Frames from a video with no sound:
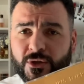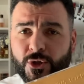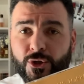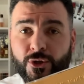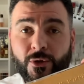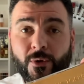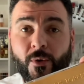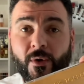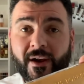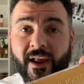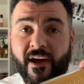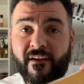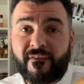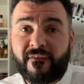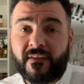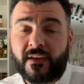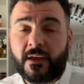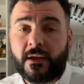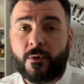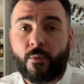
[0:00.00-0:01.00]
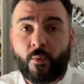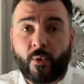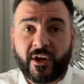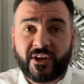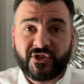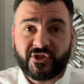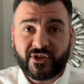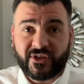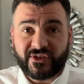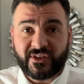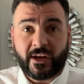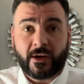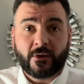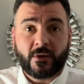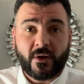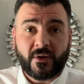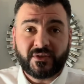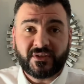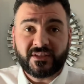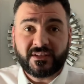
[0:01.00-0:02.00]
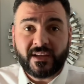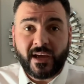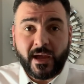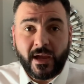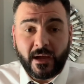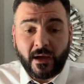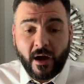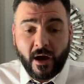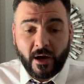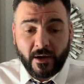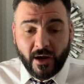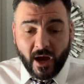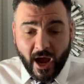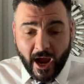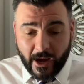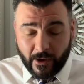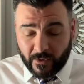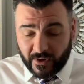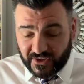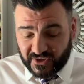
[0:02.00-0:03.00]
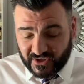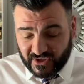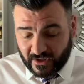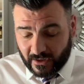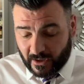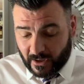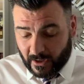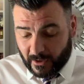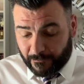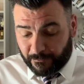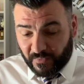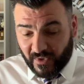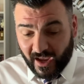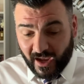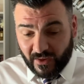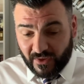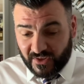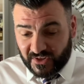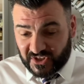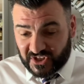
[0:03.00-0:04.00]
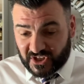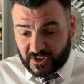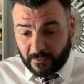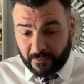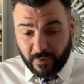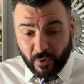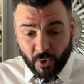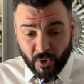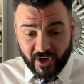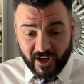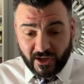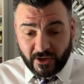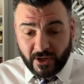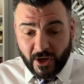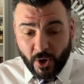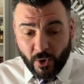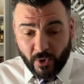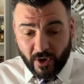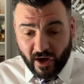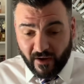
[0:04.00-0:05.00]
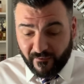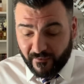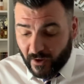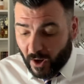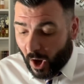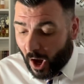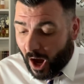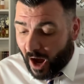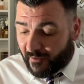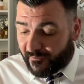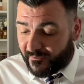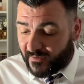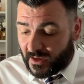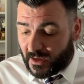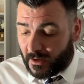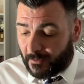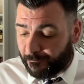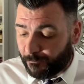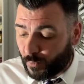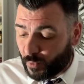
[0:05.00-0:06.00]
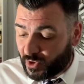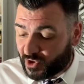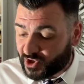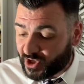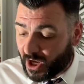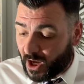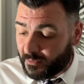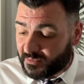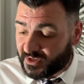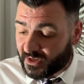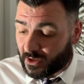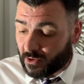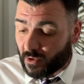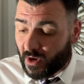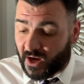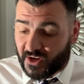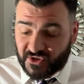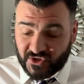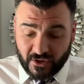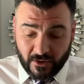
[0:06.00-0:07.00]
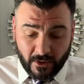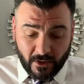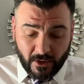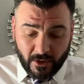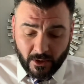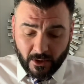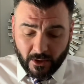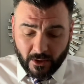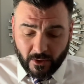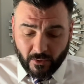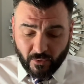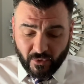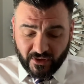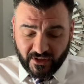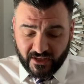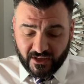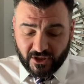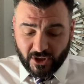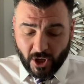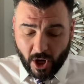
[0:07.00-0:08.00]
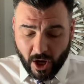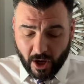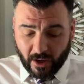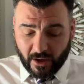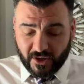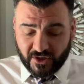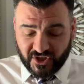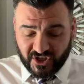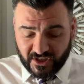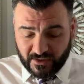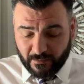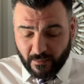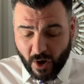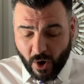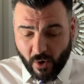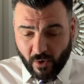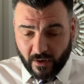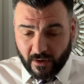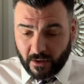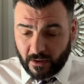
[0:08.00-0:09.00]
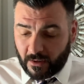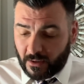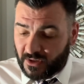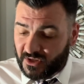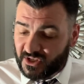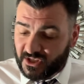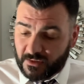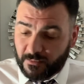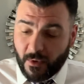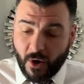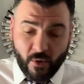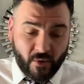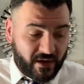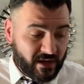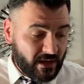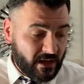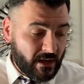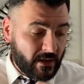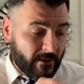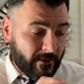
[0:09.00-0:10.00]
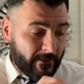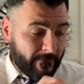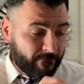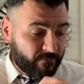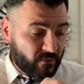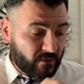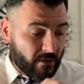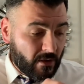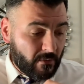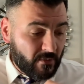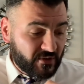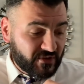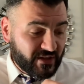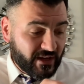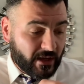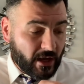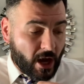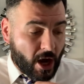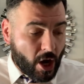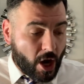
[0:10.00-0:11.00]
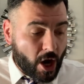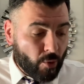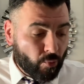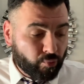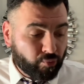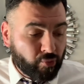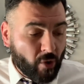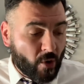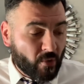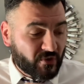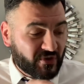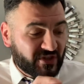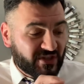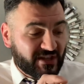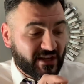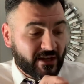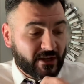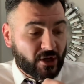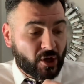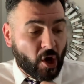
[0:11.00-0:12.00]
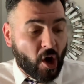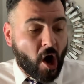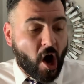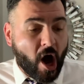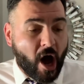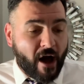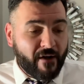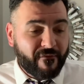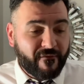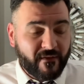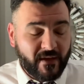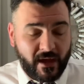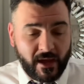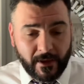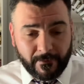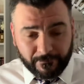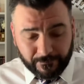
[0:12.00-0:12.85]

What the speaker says: Toreffi, which is Guerlain's take on iris, and the supporting note of coffee, which comes across really dark, smoky, almost like a roasted coffee.